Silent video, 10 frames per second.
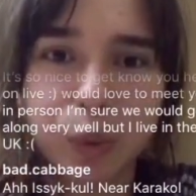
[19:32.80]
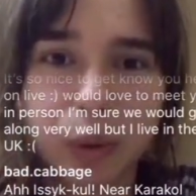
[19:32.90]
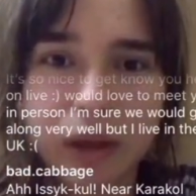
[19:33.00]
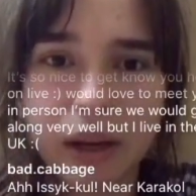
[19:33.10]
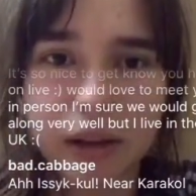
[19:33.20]

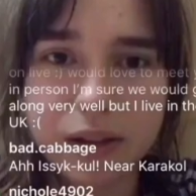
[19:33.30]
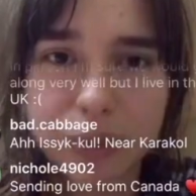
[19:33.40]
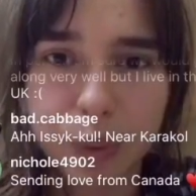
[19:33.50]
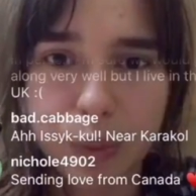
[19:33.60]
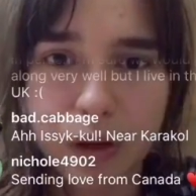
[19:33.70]
Nice
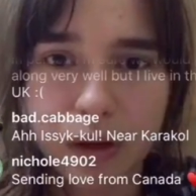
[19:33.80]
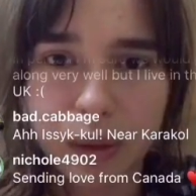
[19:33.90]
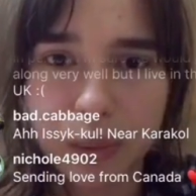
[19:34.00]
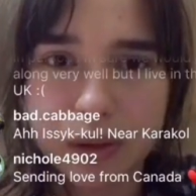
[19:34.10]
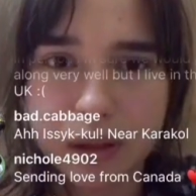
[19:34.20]
yellow shorts.
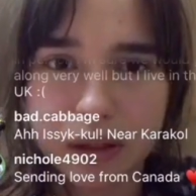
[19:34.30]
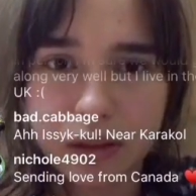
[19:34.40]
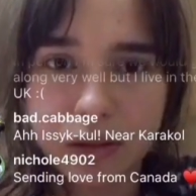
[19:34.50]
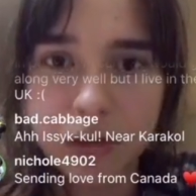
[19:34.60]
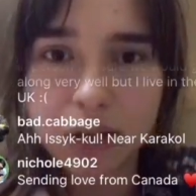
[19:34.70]
What else
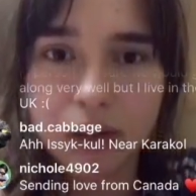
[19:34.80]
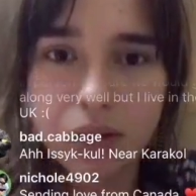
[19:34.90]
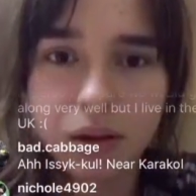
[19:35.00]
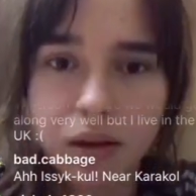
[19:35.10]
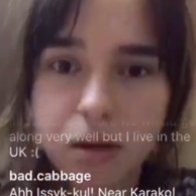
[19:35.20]
you
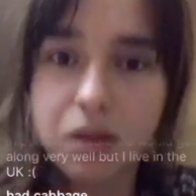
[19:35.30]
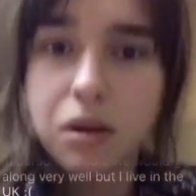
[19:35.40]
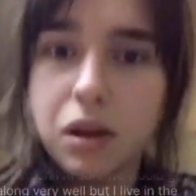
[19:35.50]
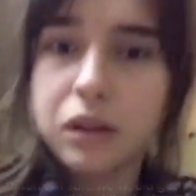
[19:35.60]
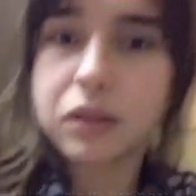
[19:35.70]
wearing with it?